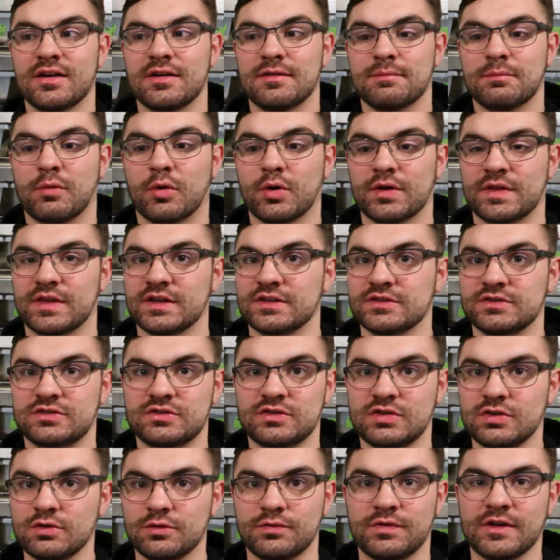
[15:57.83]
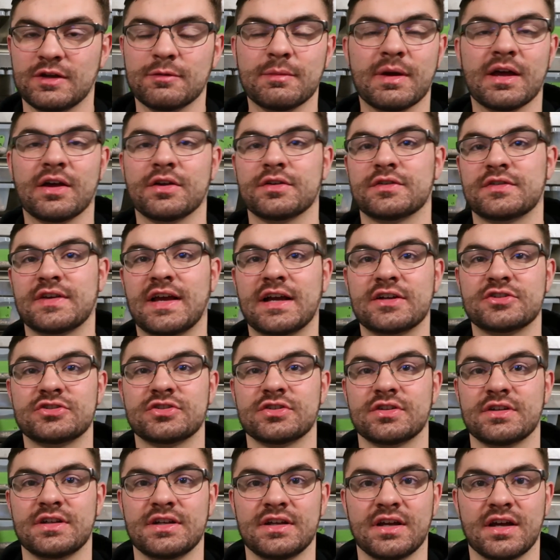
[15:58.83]
more than 2 females
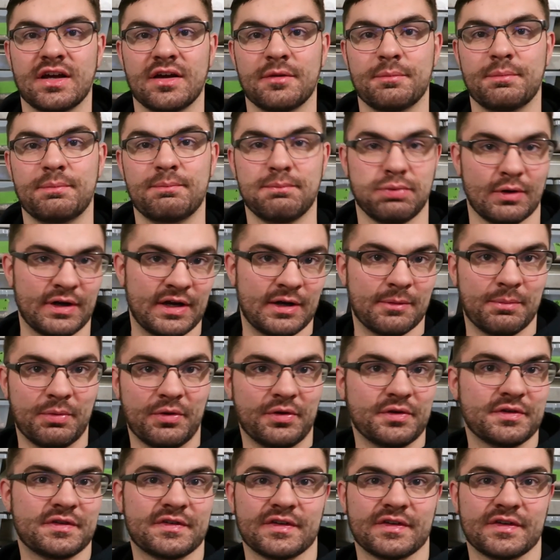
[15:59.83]
actually breedable.